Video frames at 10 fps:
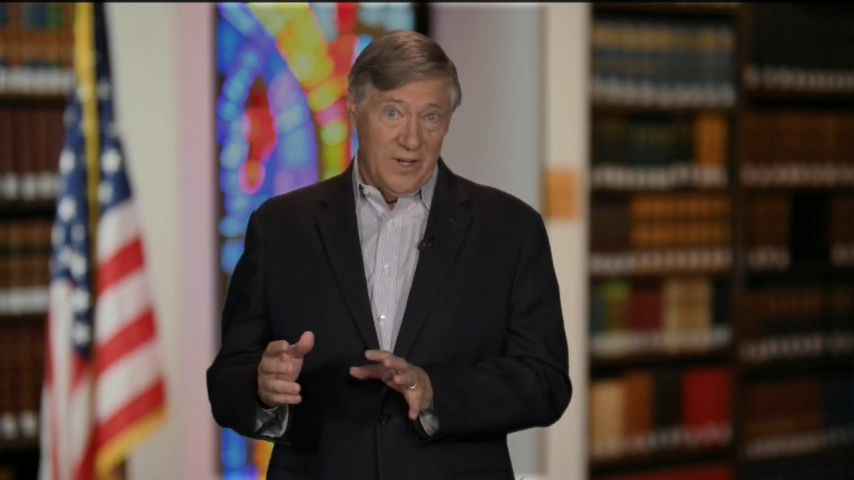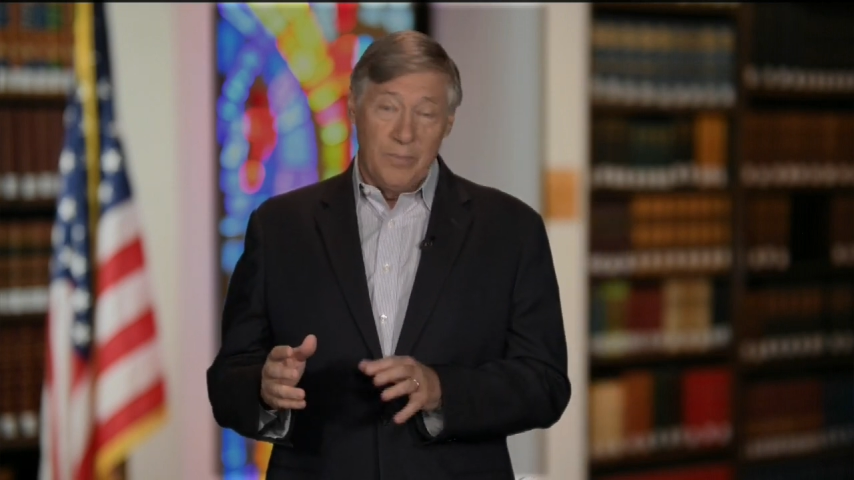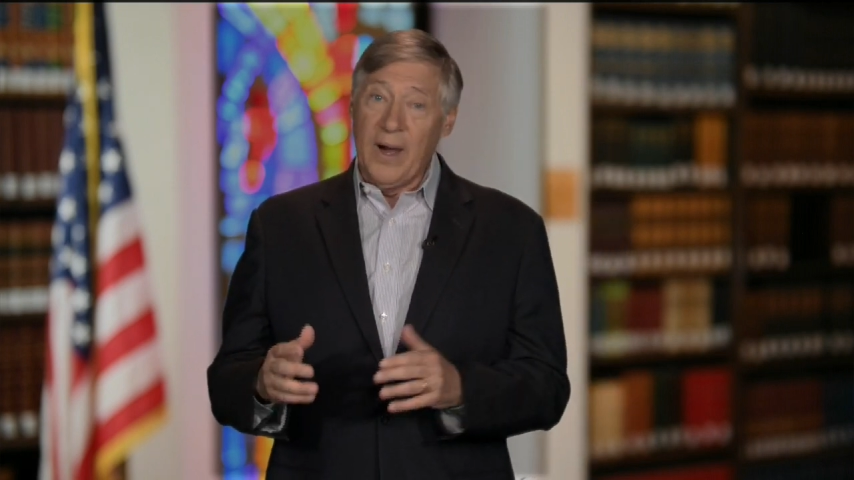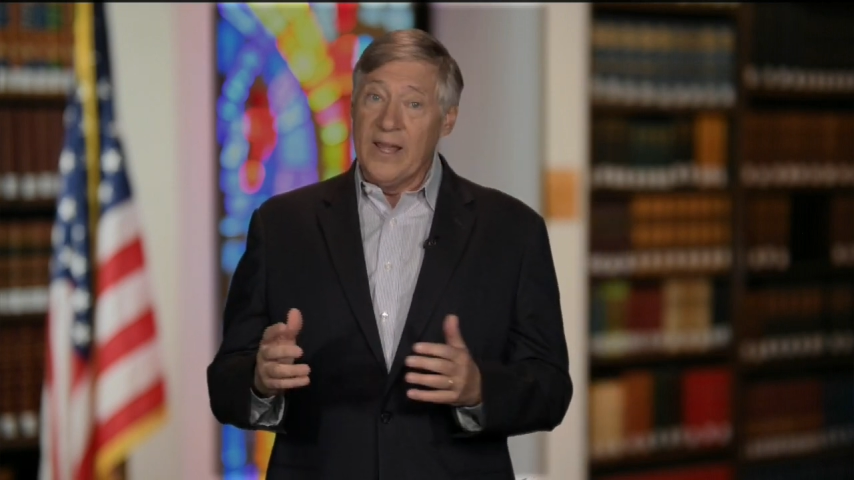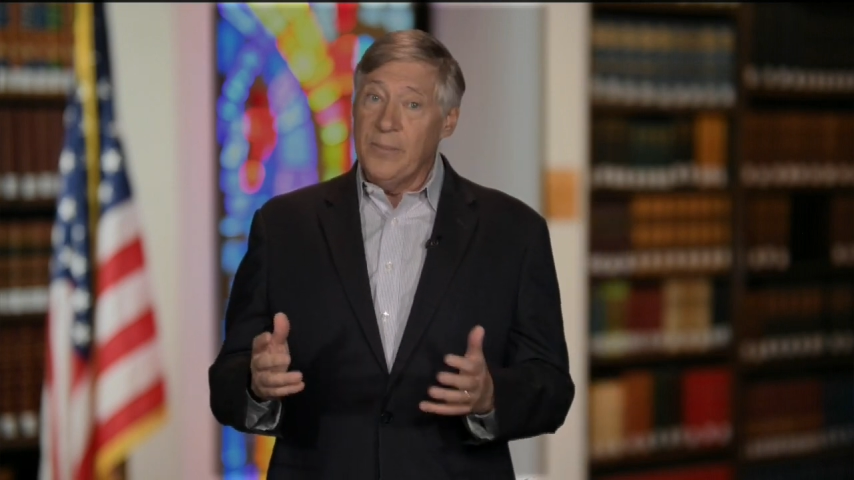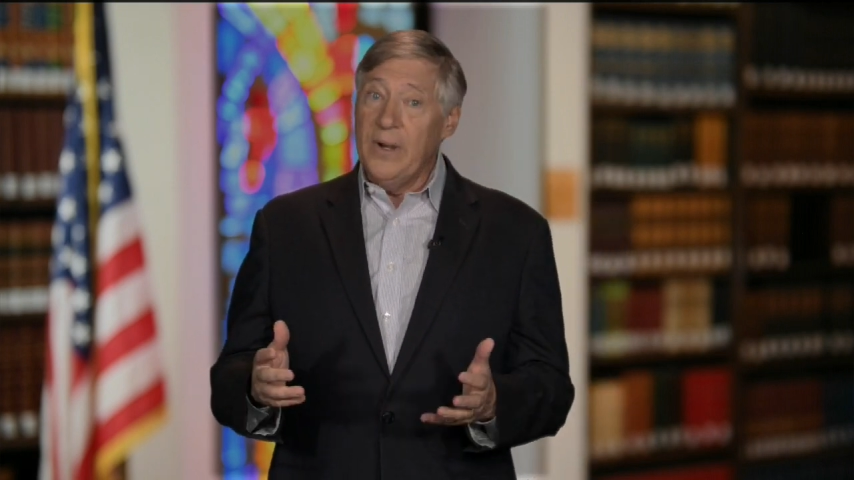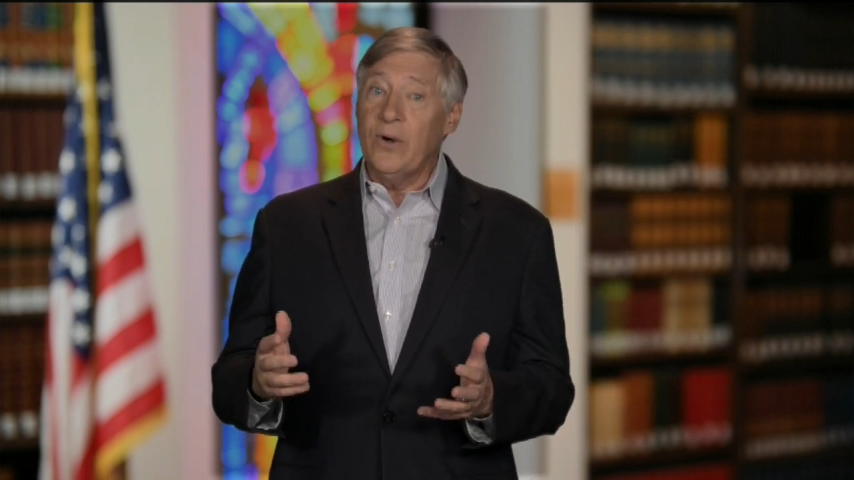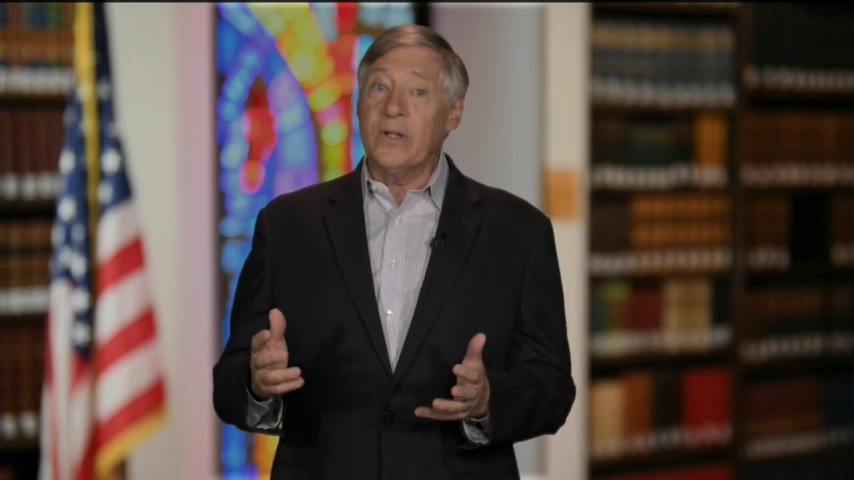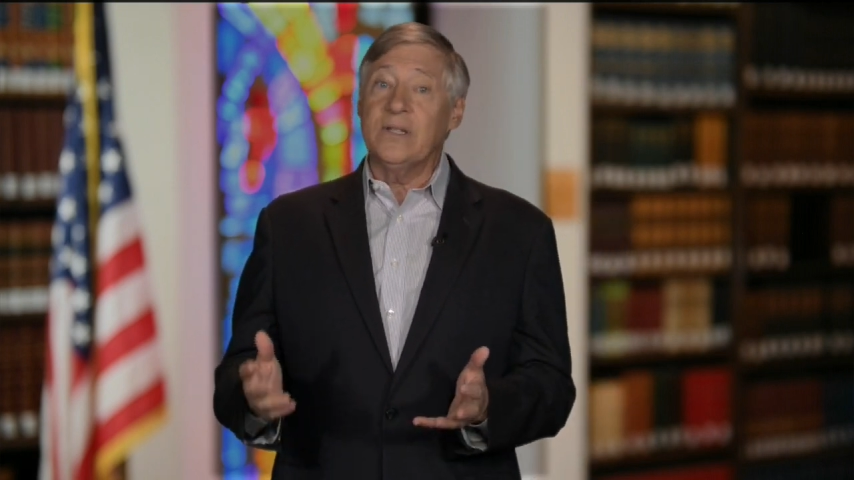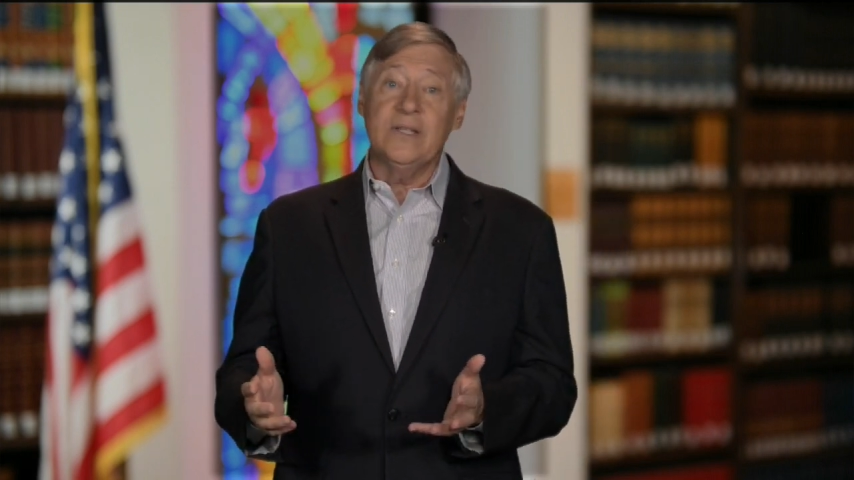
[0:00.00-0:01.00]
by
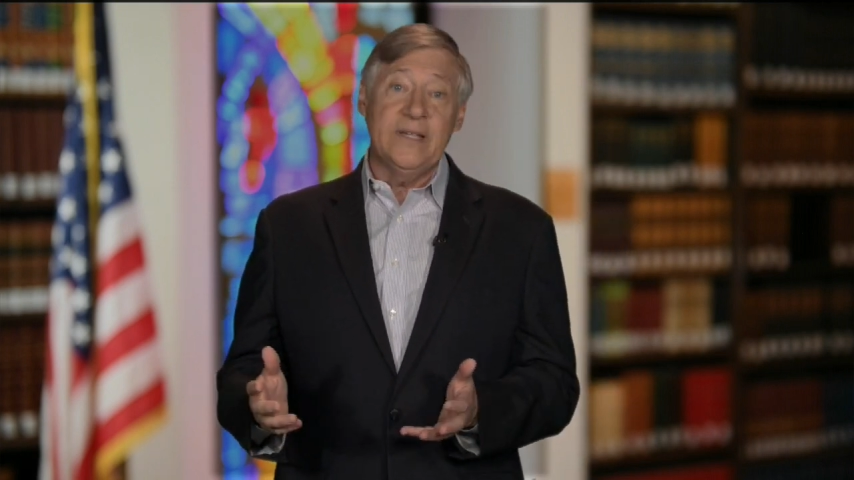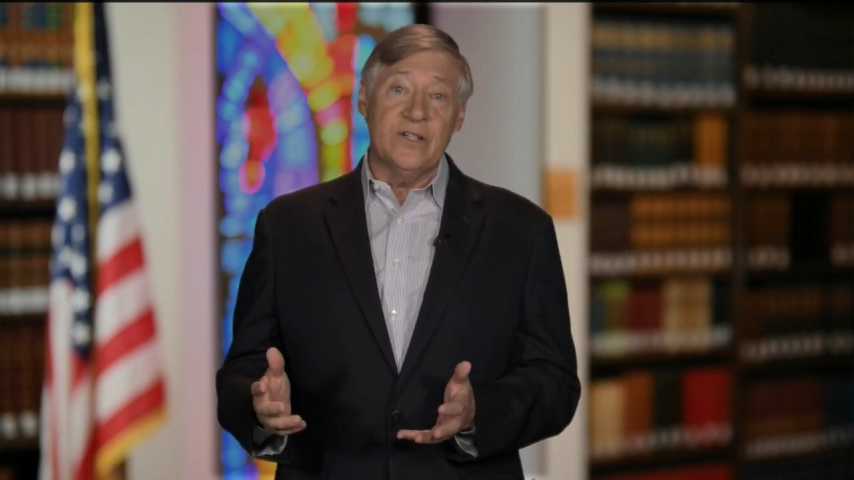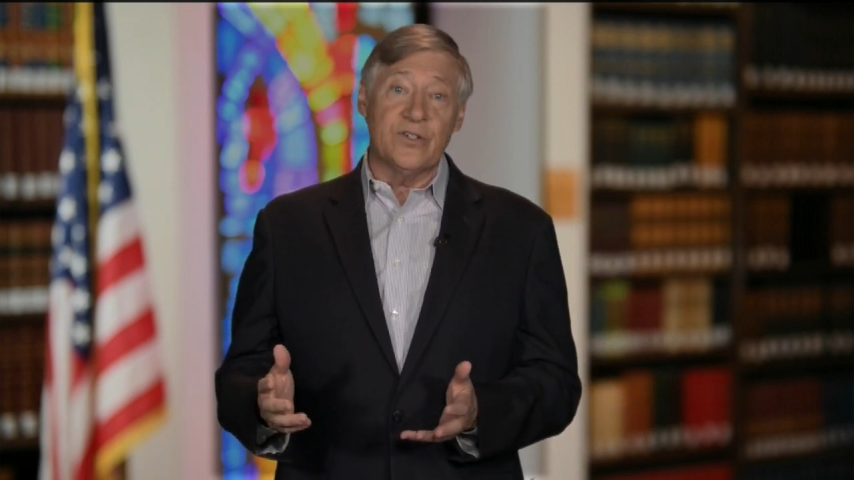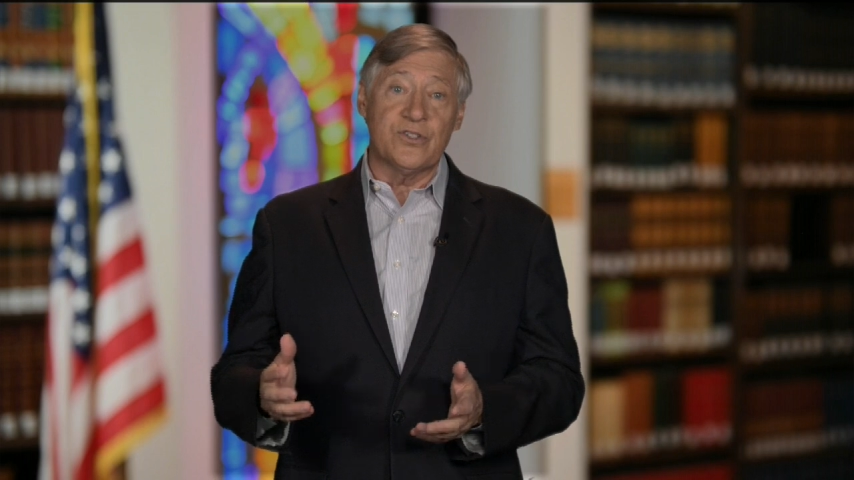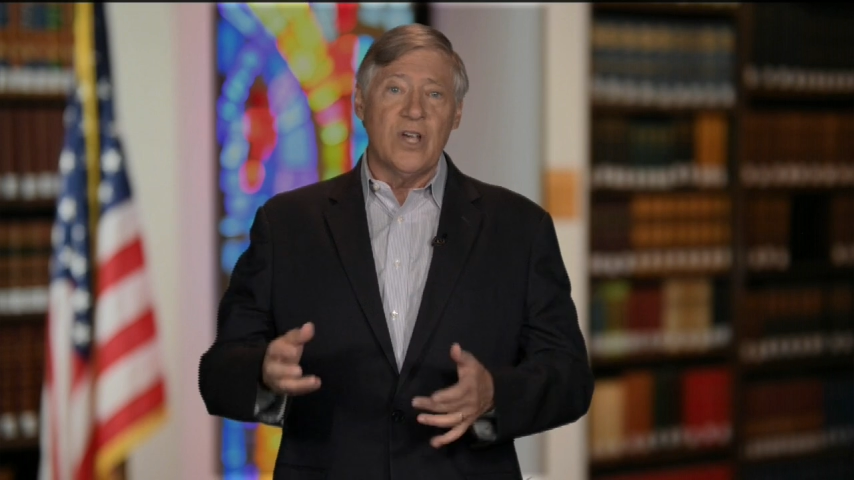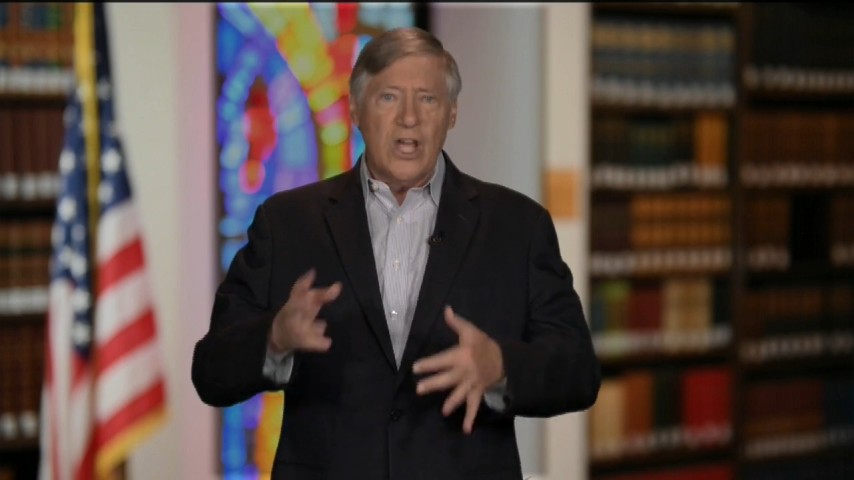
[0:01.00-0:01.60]
American leaders